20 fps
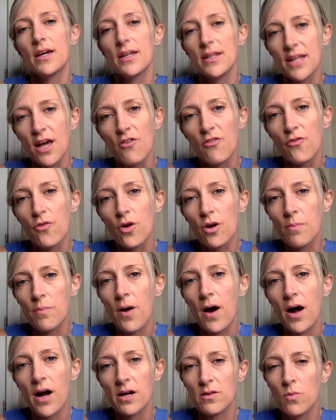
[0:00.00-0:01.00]
Now, for
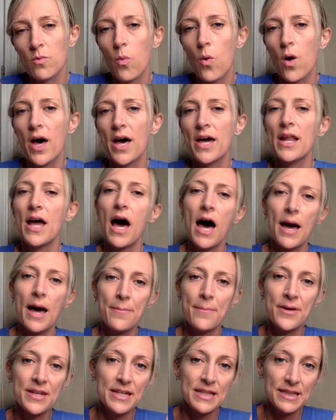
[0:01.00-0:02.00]
part one, I'm
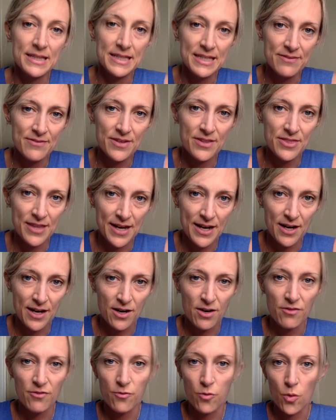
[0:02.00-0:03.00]
going to leave it
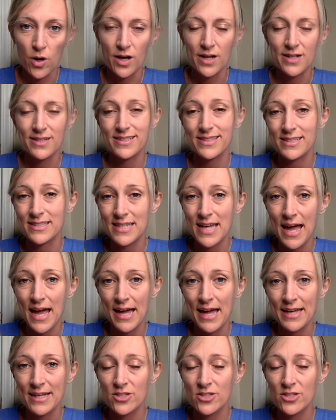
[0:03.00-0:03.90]
there for today,